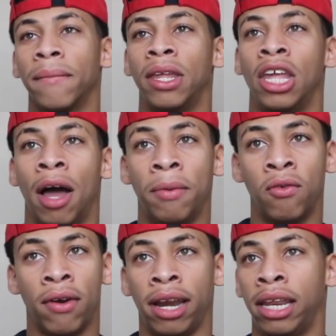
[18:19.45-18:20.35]
y'all be
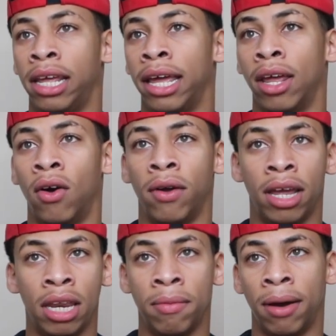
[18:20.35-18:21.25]
ready to get on
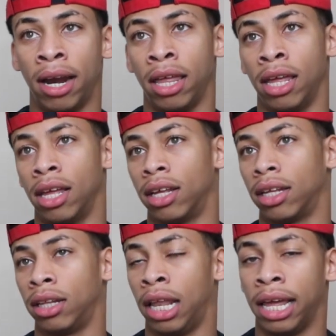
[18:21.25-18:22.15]
anybody
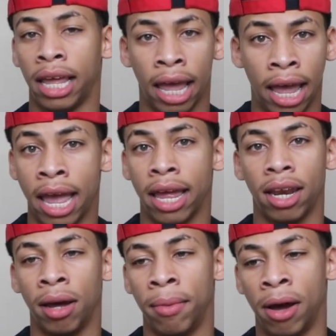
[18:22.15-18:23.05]
like head
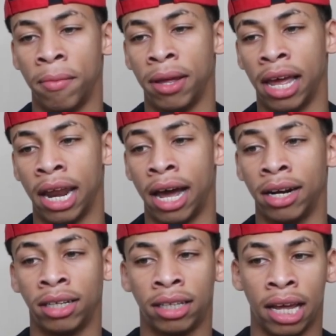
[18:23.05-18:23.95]
about me, and I
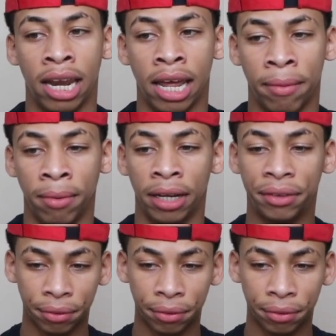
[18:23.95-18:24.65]
understand that, but